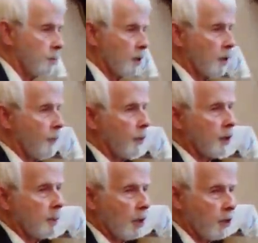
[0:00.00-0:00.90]

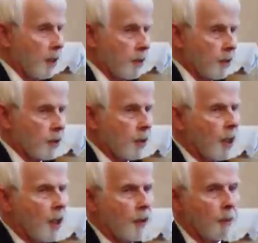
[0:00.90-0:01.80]
specifics about Genesis.
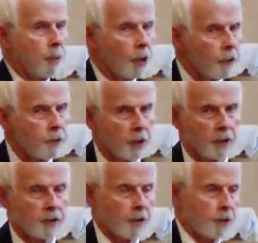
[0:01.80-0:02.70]
The book of
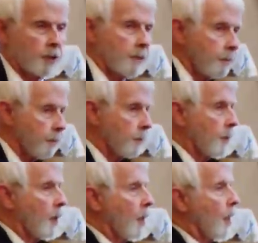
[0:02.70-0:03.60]
Genesis,
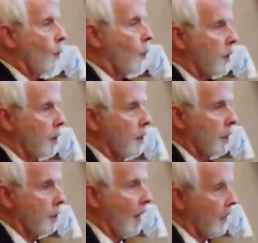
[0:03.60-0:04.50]
we
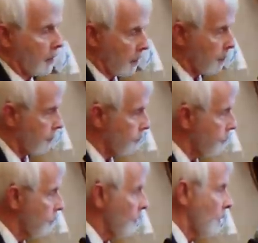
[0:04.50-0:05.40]
claim, I claim,
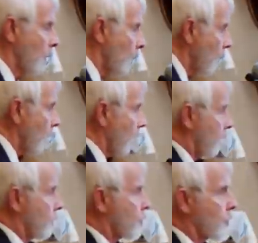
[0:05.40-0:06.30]

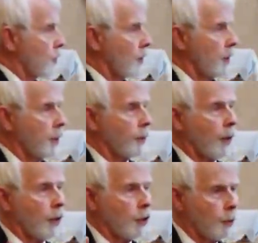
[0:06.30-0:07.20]
has a certain
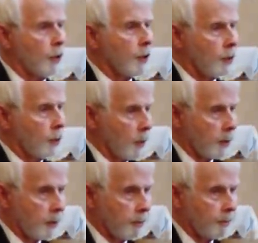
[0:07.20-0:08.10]
literary unity to
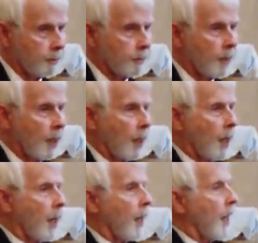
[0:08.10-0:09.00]
it.
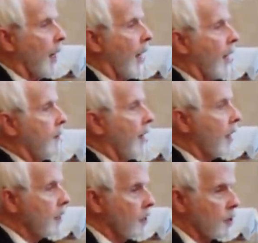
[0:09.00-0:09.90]
And
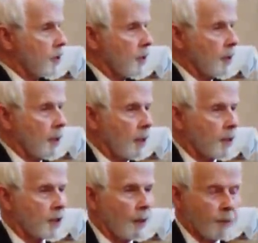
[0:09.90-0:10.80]
that is
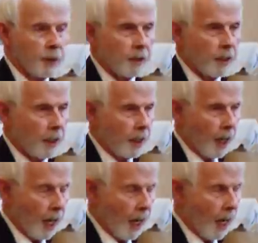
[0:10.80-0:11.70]
something that
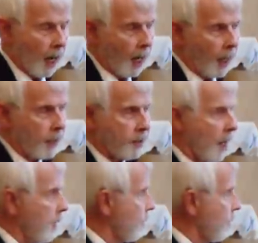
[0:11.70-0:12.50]
is not